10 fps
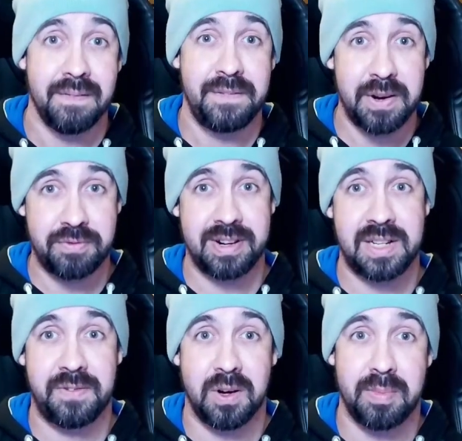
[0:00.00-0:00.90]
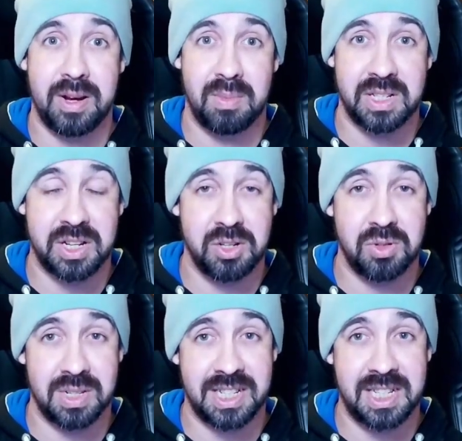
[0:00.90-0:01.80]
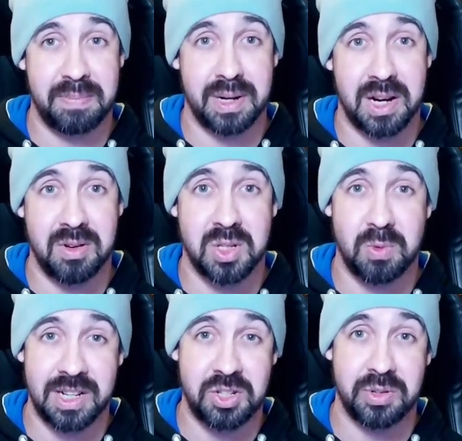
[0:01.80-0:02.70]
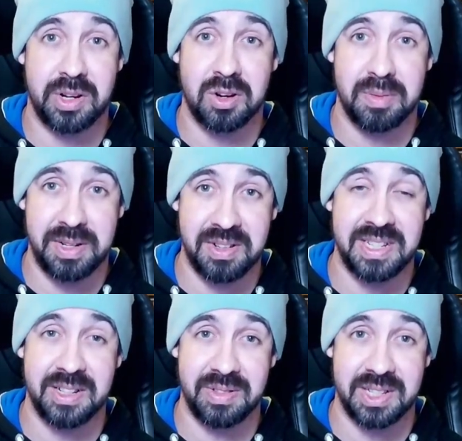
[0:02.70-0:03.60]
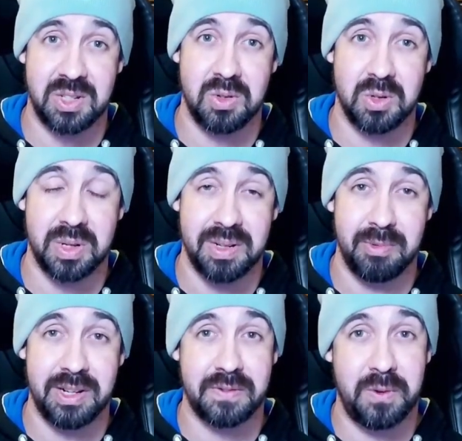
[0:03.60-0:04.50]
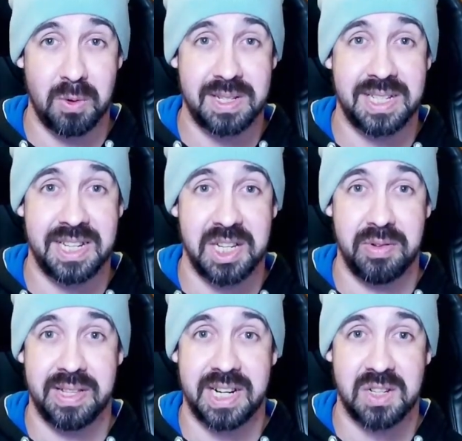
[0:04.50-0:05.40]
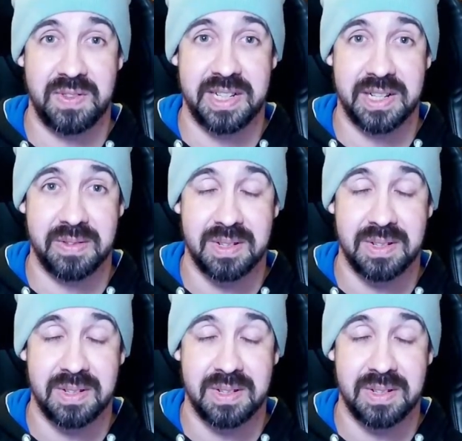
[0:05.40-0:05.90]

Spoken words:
Feel free to follow me on my socials listed below, as well as join our community on Discord. We look forward to seeing you in the next video.